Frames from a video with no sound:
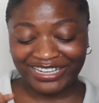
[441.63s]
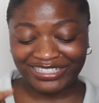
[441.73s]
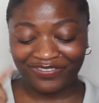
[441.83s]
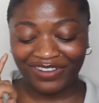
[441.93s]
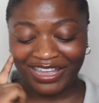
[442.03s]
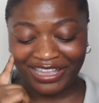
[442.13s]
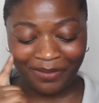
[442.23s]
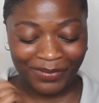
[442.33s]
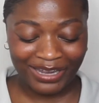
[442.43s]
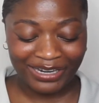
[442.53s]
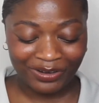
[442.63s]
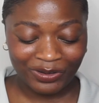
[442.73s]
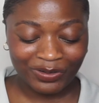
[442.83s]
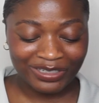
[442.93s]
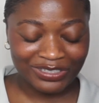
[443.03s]
I feel like I might
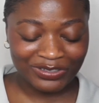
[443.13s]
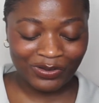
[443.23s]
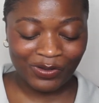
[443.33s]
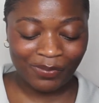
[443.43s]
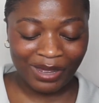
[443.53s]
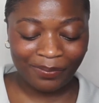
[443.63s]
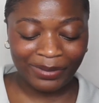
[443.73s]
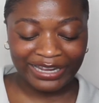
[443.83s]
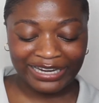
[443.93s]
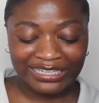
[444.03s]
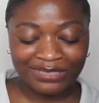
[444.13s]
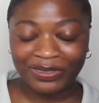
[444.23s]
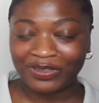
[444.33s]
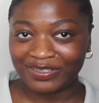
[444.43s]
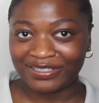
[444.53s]
download this song on my playlist
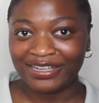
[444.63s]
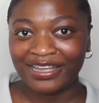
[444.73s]
because